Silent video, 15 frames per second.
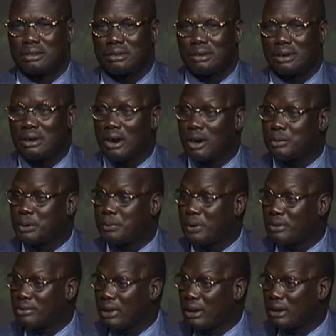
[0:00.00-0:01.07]
And our people
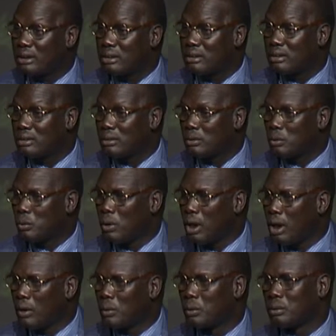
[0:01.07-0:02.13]
said,
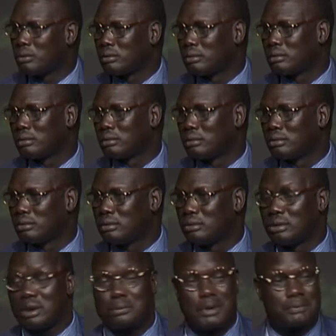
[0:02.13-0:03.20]
wow, to
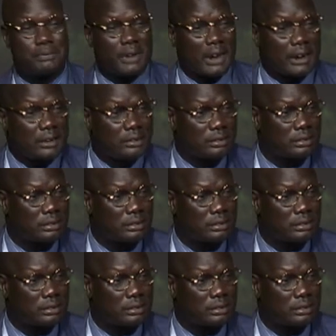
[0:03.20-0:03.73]
rebaptize?